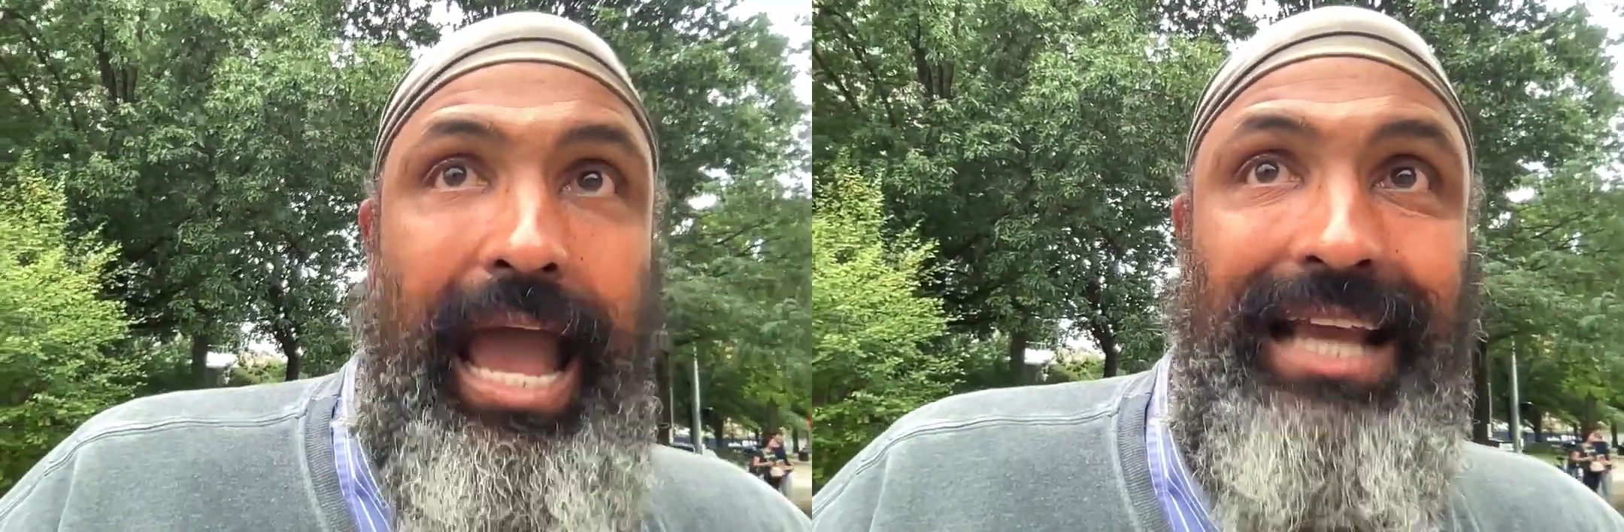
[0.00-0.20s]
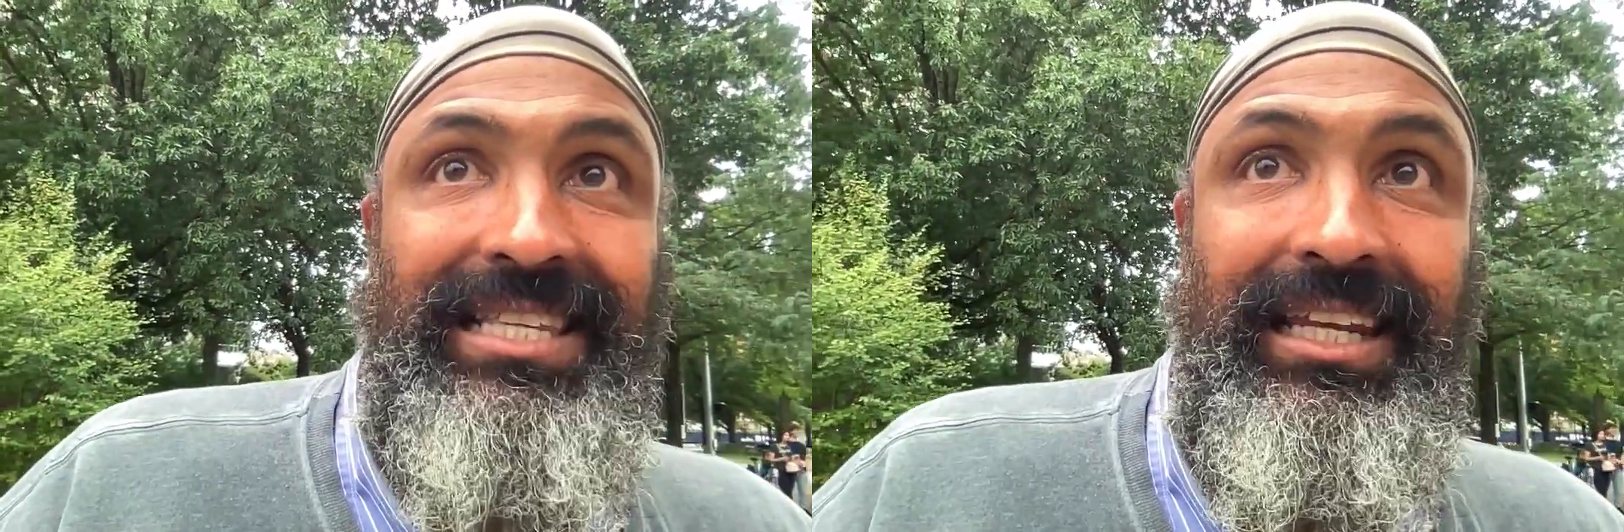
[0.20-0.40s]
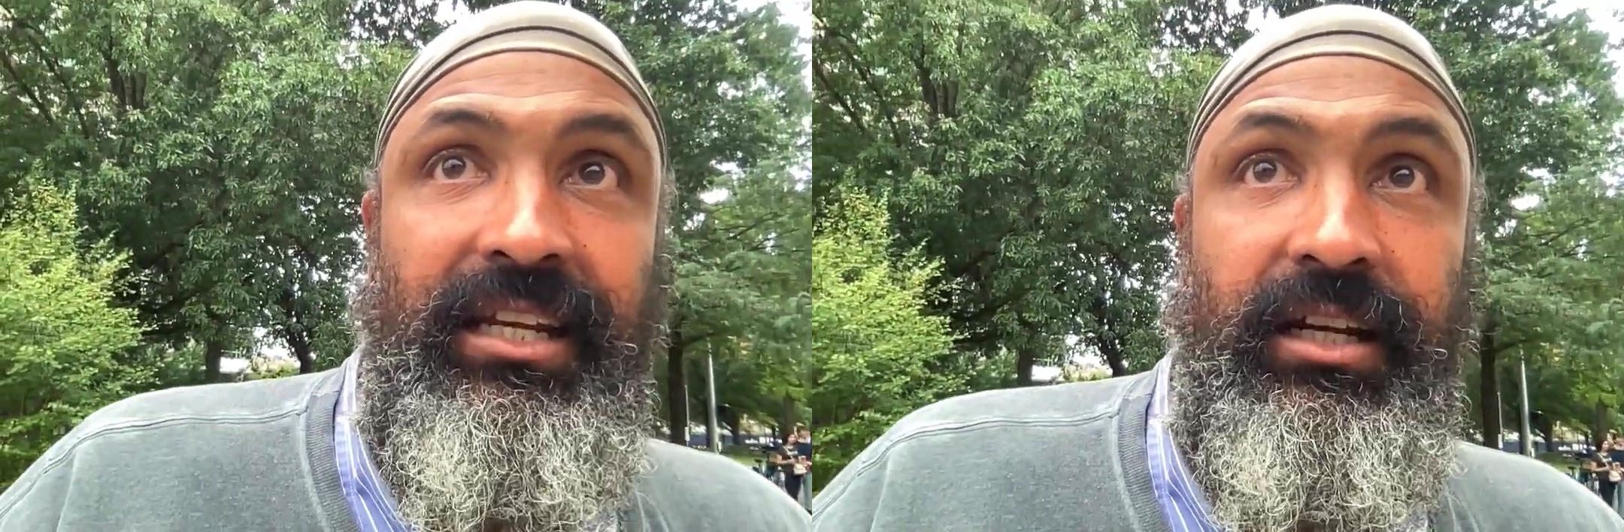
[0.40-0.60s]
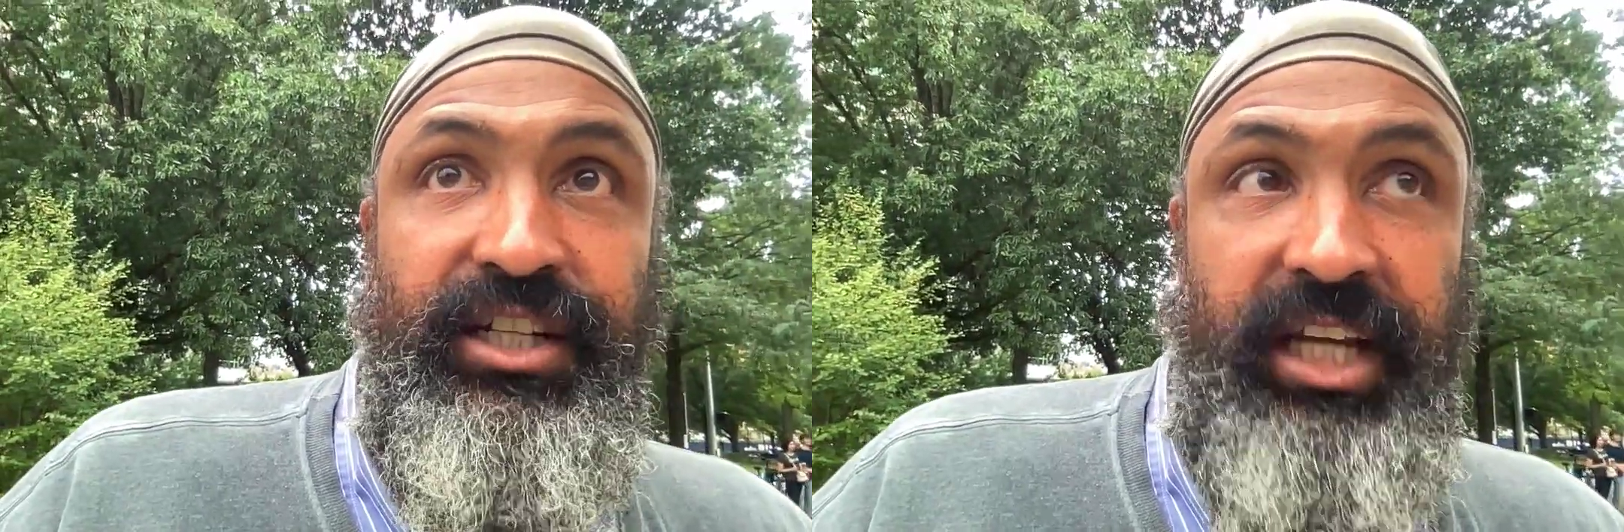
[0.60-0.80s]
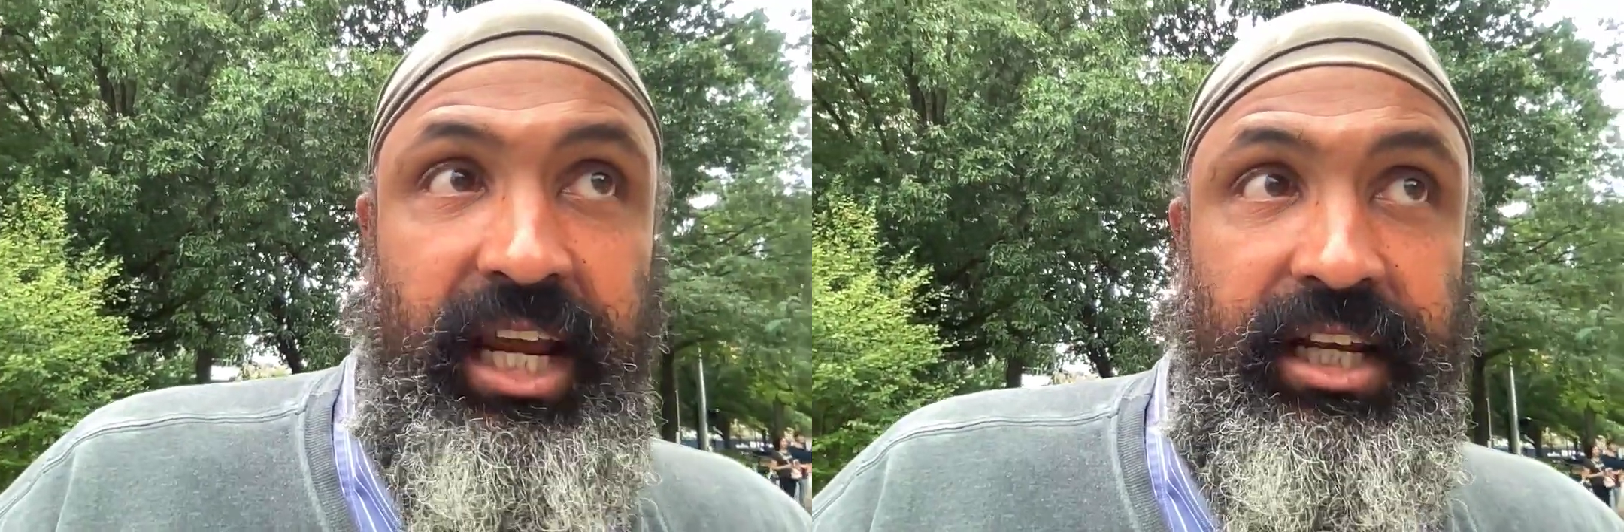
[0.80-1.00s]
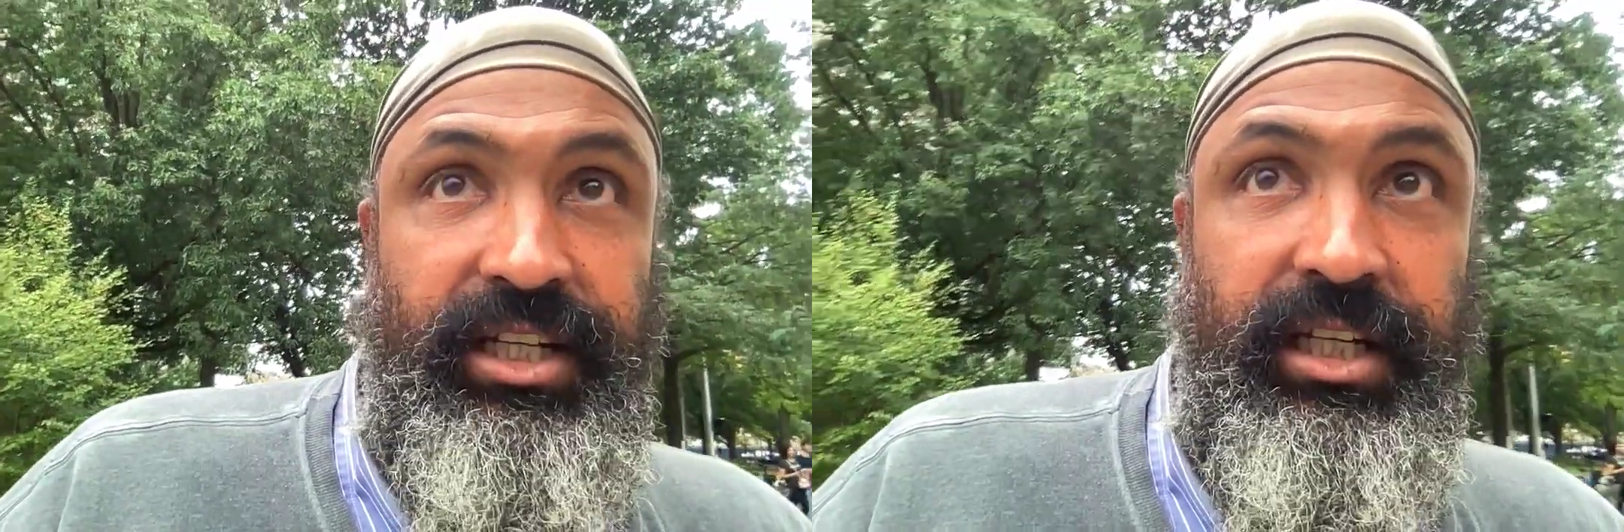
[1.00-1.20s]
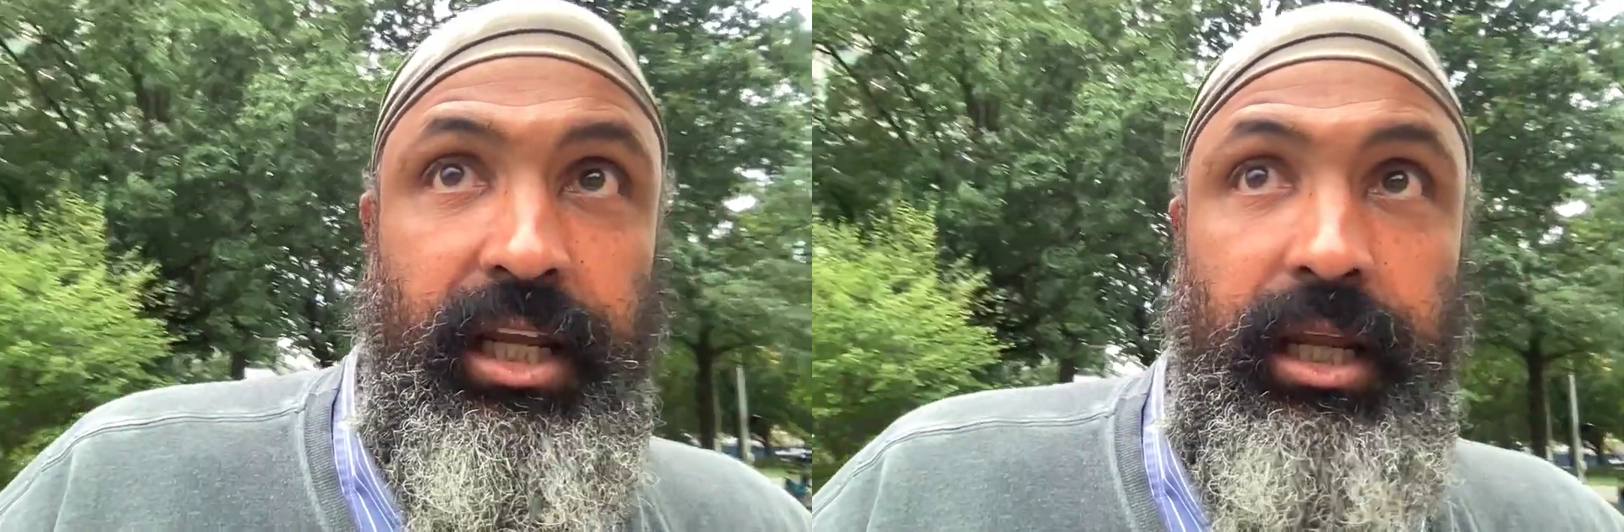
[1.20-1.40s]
accent done changed.